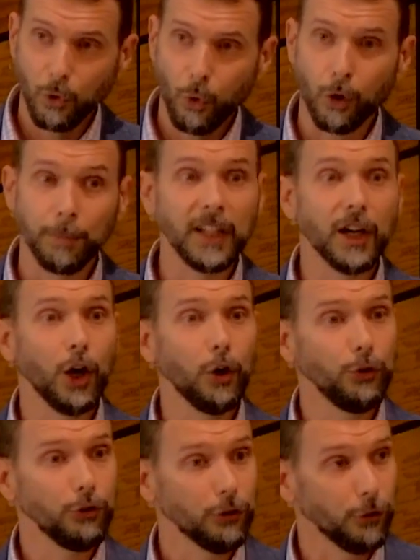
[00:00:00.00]
or be a
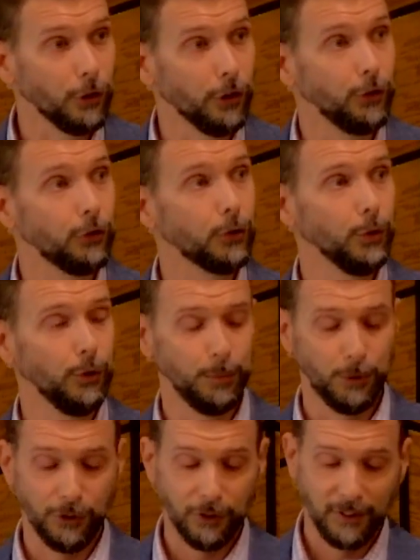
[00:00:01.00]
host for those
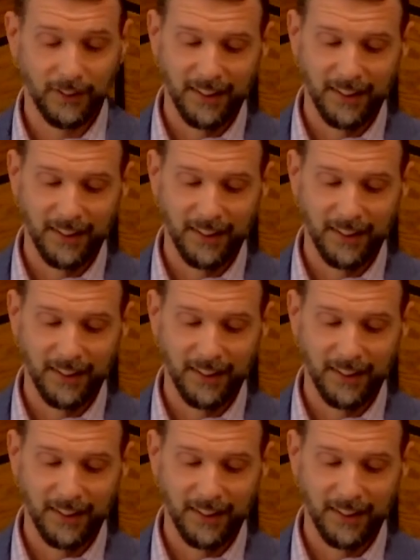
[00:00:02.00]
groups.